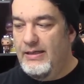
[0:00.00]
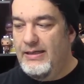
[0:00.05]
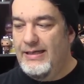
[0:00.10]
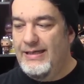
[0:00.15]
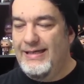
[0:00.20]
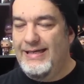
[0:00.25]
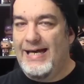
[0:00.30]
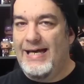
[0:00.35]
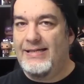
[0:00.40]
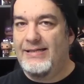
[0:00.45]

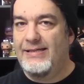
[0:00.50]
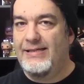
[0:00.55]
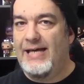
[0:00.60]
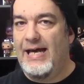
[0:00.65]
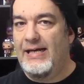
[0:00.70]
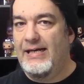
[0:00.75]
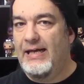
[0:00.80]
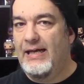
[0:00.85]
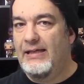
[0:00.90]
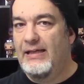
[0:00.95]
yes,
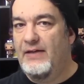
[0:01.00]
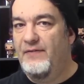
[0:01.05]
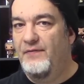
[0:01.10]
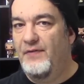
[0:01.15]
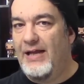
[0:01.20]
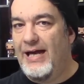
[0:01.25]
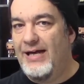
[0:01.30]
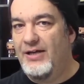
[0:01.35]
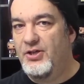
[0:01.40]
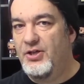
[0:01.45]
technically
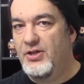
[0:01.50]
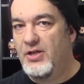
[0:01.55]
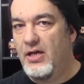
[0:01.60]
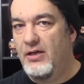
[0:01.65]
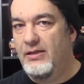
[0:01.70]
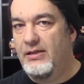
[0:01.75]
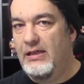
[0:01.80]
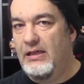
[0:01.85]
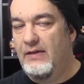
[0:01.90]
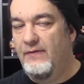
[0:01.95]
Flash is
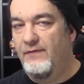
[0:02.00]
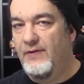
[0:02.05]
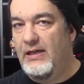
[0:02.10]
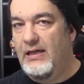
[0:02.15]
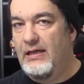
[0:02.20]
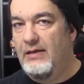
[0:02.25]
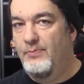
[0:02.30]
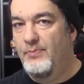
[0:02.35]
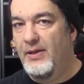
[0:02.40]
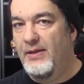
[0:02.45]
on T
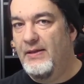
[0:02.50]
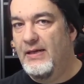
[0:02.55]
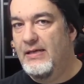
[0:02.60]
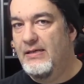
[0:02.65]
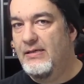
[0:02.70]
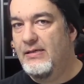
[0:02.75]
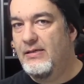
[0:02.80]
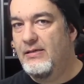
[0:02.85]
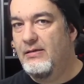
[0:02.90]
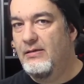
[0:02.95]
V, but
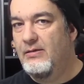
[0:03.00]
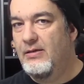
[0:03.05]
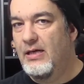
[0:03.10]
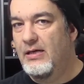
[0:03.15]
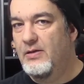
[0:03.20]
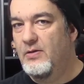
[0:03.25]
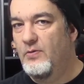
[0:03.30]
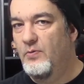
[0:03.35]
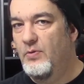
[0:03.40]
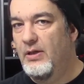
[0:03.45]
this
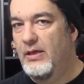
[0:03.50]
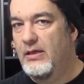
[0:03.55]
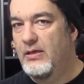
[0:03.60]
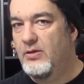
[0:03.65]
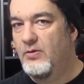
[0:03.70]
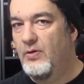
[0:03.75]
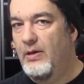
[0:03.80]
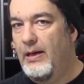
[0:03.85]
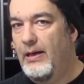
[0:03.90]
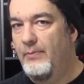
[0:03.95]
doesn't really
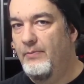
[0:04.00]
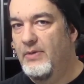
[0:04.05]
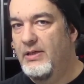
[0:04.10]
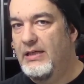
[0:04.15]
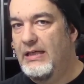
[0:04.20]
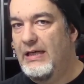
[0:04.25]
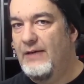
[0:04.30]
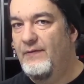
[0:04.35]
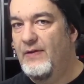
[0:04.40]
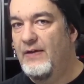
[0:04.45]
scream
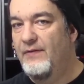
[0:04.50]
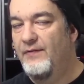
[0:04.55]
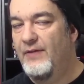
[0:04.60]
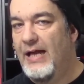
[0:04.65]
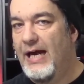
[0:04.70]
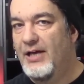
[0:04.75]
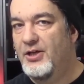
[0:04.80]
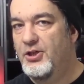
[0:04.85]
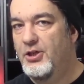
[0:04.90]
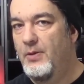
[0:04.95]
T V
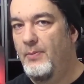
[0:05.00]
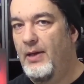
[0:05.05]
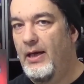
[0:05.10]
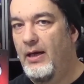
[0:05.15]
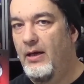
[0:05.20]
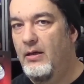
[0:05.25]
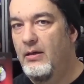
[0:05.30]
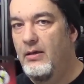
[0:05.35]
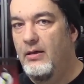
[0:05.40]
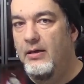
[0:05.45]
Flash to
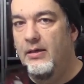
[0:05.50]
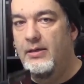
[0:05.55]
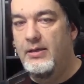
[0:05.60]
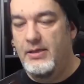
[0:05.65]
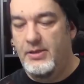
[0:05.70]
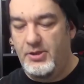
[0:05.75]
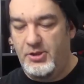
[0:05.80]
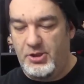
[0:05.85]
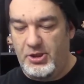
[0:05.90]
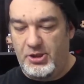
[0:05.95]
me.
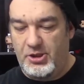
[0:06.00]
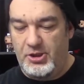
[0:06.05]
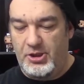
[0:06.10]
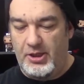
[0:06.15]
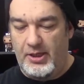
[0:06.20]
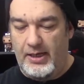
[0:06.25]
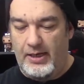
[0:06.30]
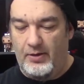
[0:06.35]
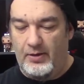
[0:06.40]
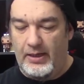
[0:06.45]
This is just
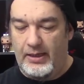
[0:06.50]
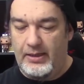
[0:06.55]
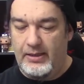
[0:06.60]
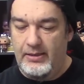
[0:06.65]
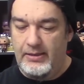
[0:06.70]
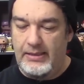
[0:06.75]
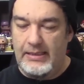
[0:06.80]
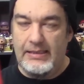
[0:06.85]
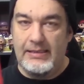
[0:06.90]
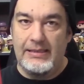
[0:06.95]

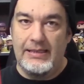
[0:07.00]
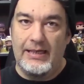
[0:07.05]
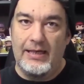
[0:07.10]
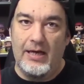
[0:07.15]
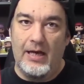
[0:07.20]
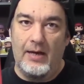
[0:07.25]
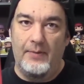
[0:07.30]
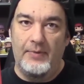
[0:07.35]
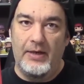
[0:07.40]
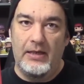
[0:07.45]
generic D C
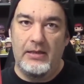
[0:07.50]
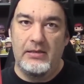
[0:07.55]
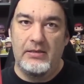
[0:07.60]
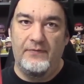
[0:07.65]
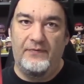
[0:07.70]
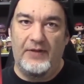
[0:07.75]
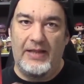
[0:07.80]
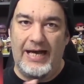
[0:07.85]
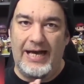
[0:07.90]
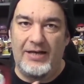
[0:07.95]
Comics
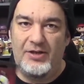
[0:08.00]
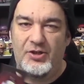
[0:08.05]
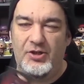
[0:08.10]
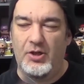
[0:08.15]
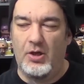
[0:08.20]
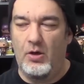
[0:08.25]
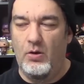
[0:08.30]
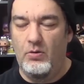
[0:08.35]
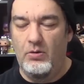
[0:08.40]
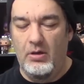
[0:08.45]
Flash.
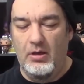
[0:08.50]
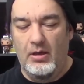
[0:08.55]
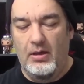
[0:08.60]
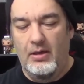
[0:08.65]
So,